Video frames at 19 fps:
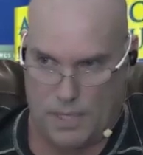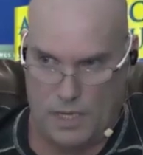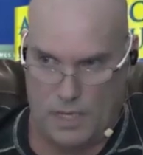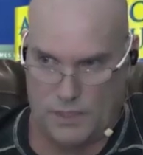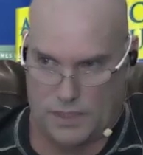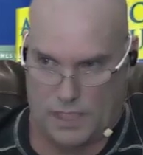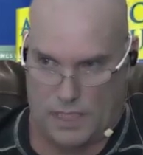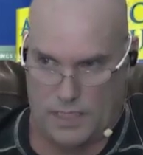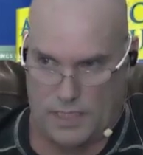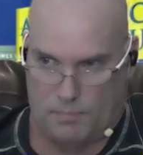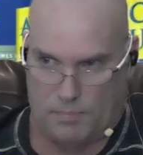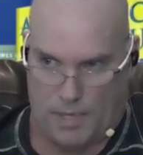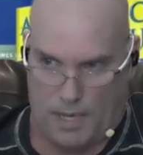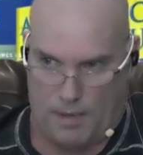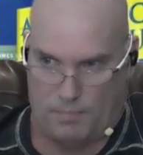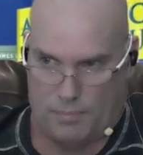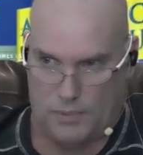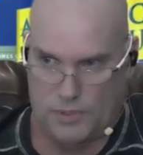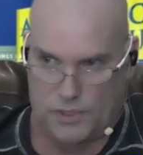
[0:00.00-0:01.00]
signed the
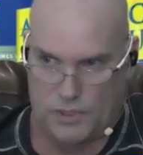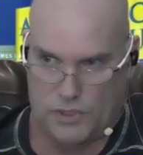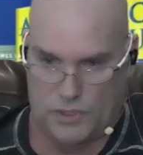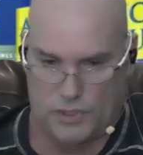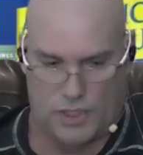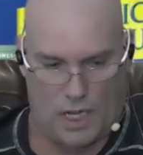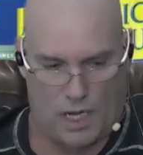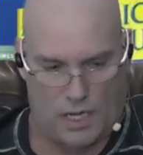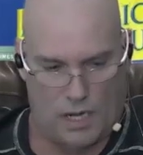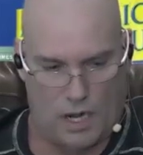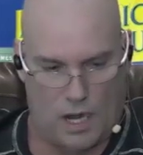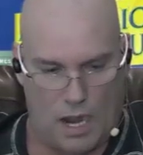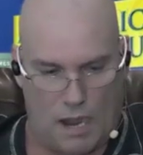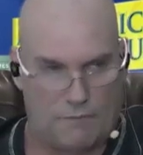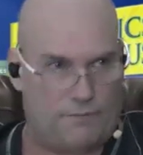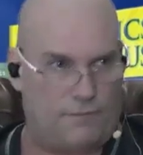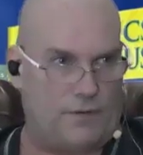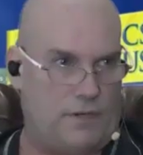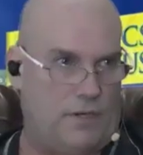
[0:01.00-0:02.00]
papers and she's got an
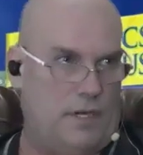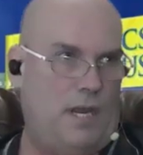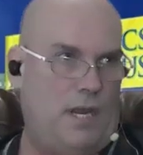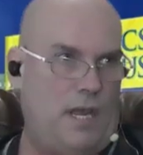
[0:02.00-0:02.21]
offer.